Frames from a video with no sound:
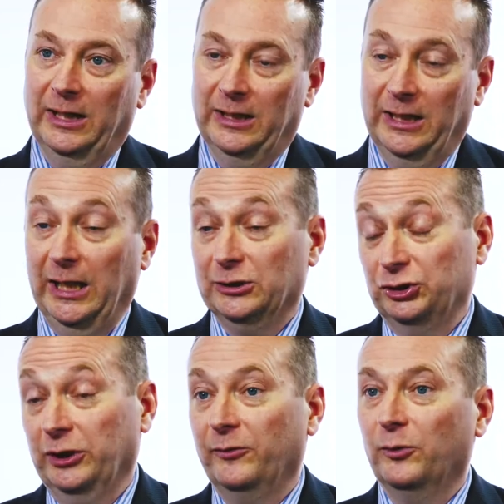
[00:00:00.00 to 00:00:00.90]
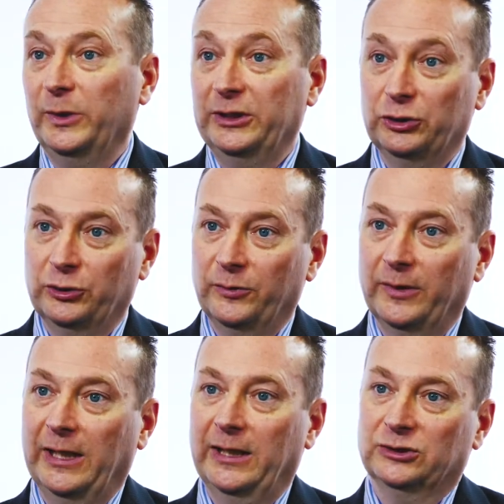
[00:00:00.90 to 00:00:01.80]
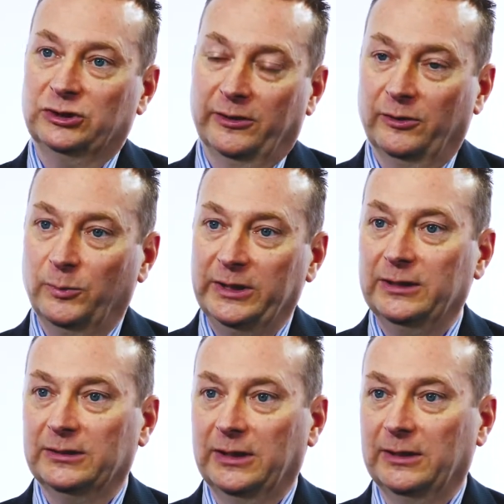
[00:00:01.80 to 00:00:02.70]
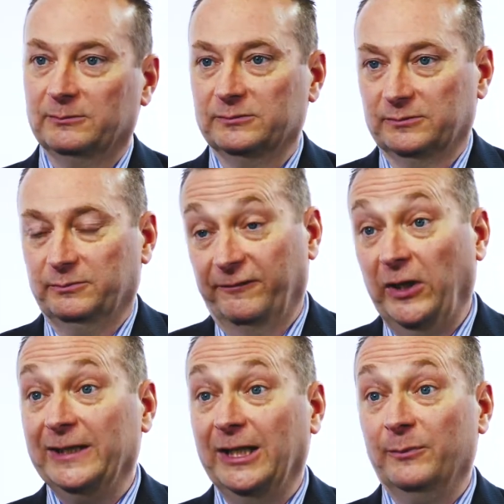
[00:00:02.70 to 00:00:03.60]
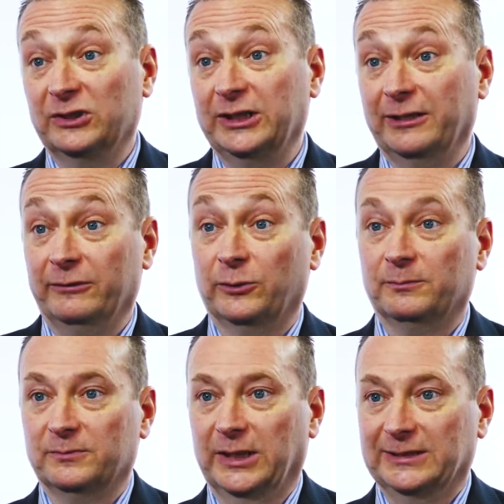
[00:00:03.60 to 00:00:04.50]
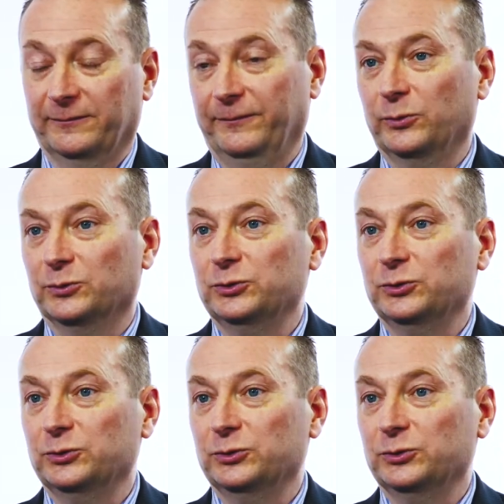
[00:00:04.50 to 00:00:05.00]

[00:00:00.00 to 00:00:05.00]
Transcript: and show that we can do that, and show that we can provide that material as a fuel